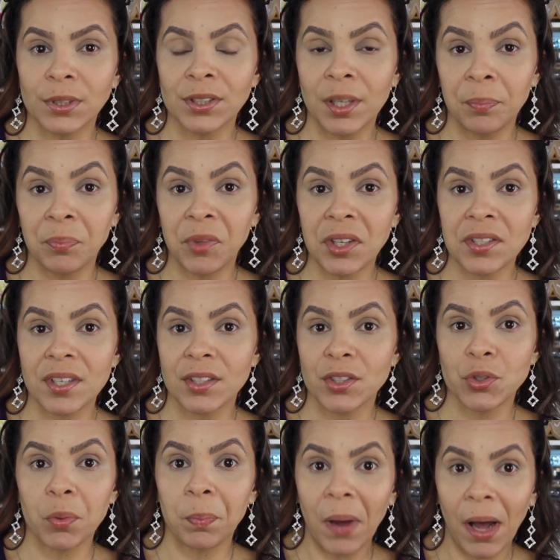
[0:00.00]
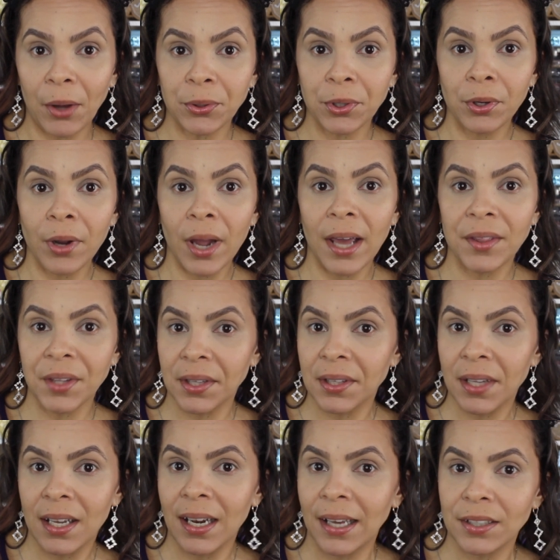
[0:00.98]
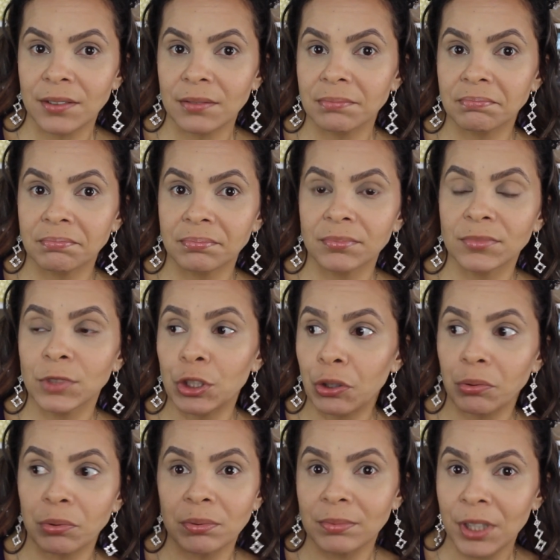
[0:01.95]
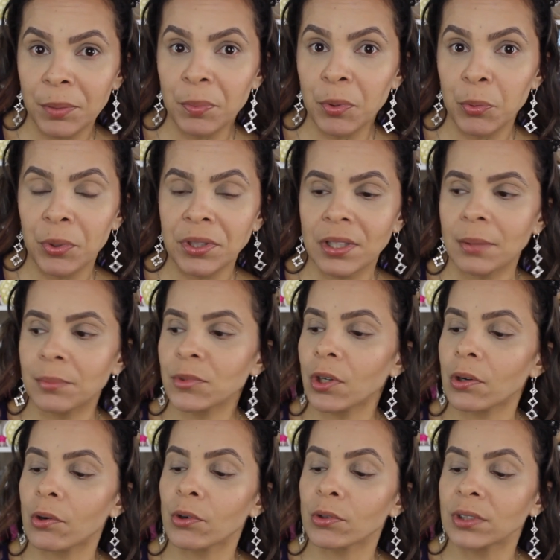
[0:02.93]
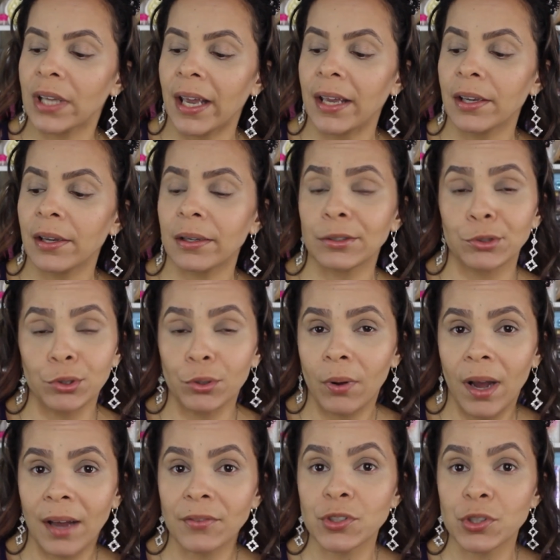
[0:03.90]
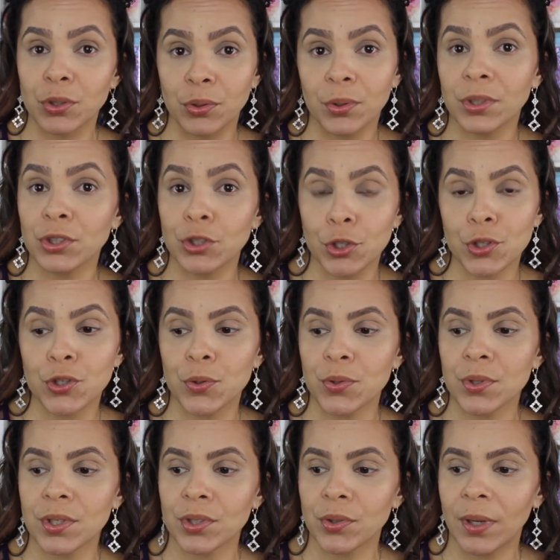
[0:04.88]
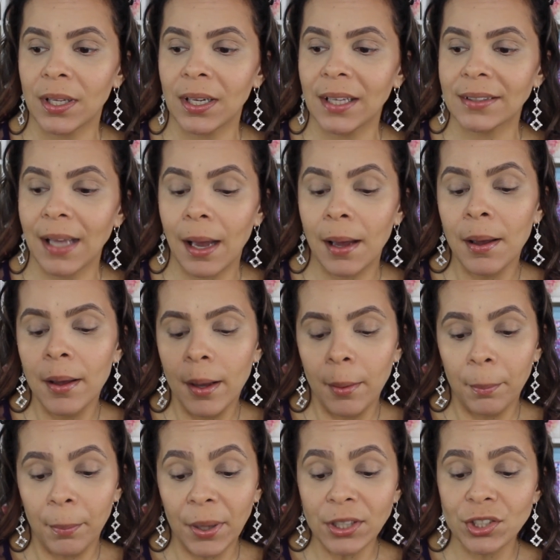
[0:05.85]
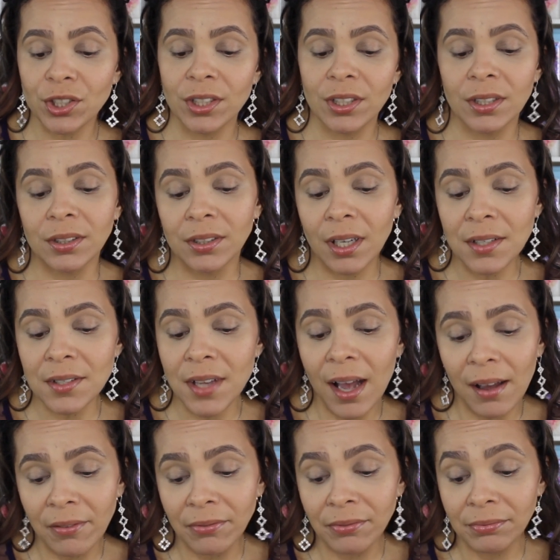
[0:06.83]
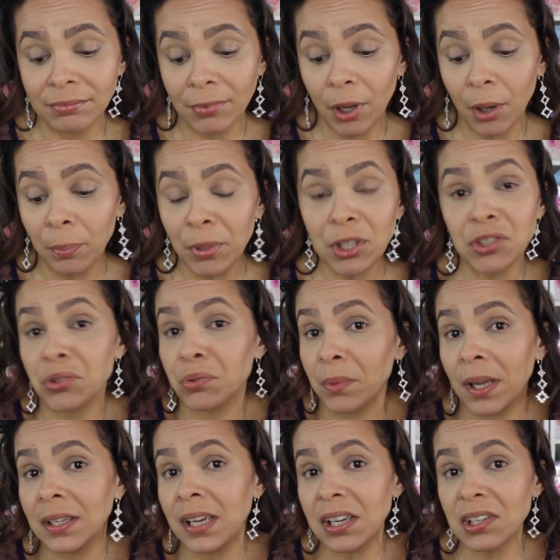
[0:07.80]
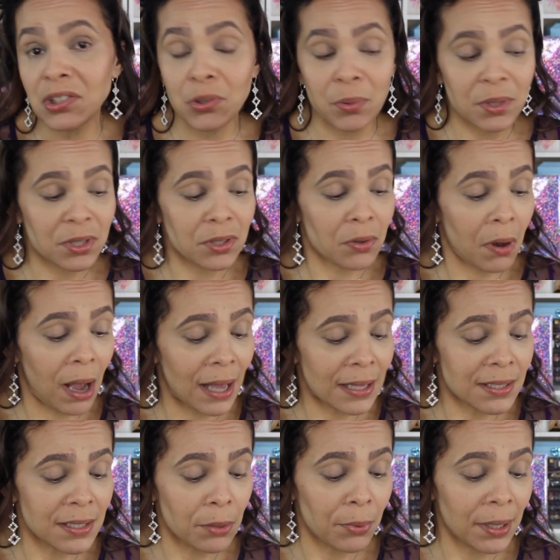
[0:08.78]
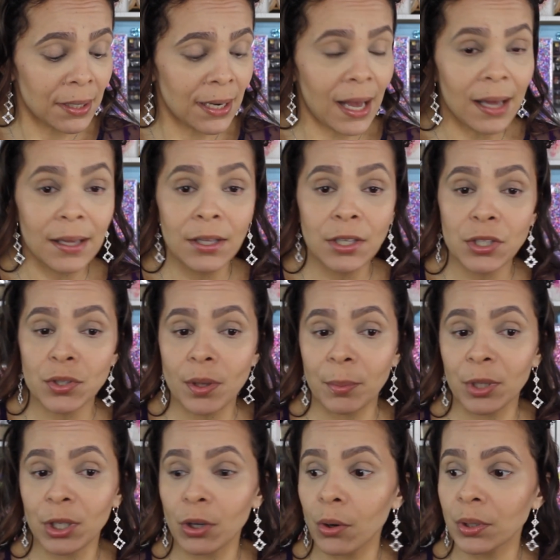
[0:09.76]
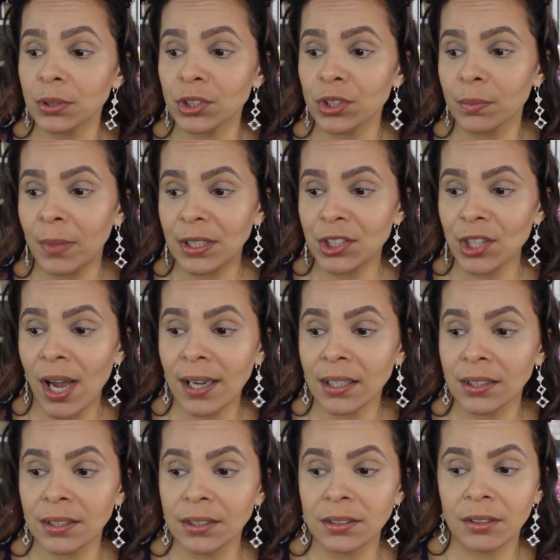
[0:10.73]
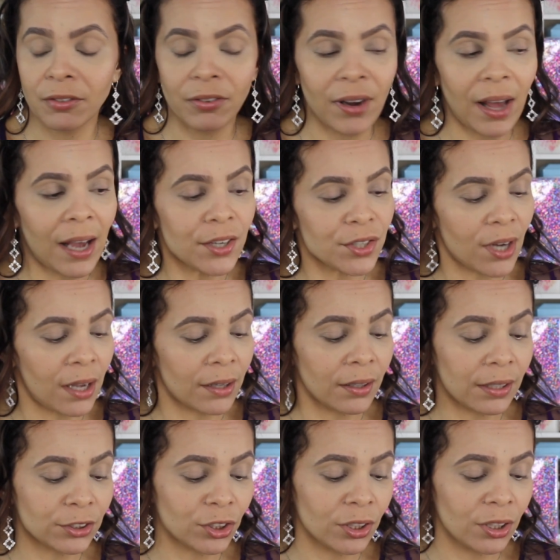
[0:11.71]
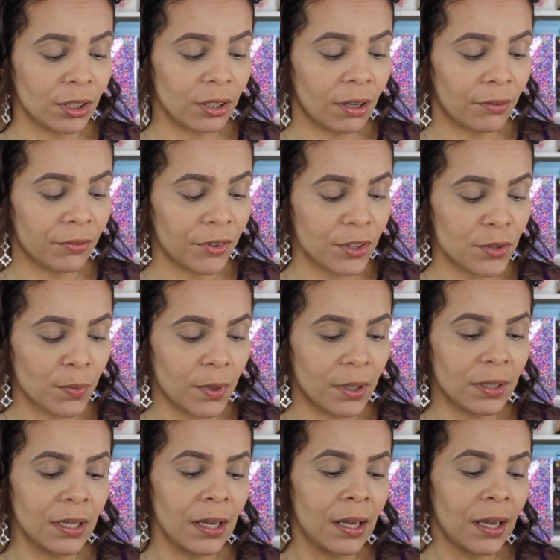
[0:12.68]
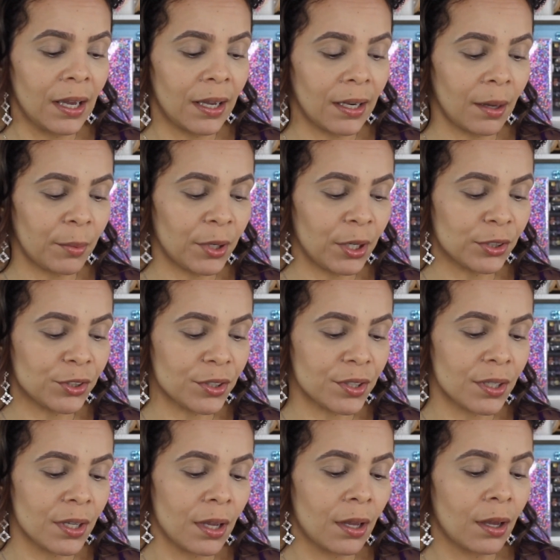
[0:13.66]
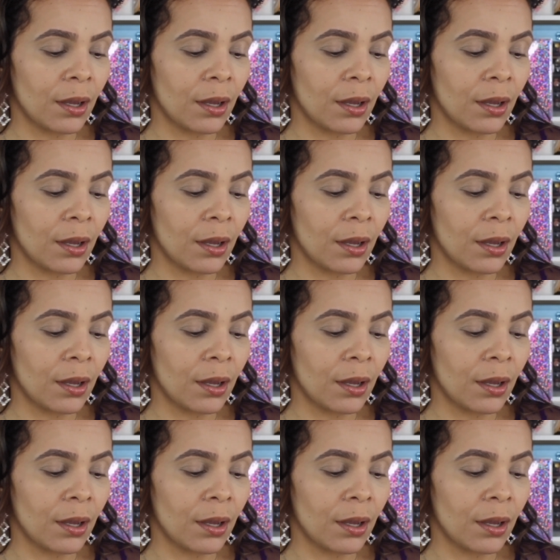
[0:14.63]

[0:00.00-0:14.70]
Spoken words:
dip this into powder and then they like, you know, keep it with them the whole day. And you don't have to, you can just use it straight like that. But she does have a picture right next to it. So I said, why not? So I'm going to go into my Jacqueline, the Flash. I actually love this one. And I'm going to just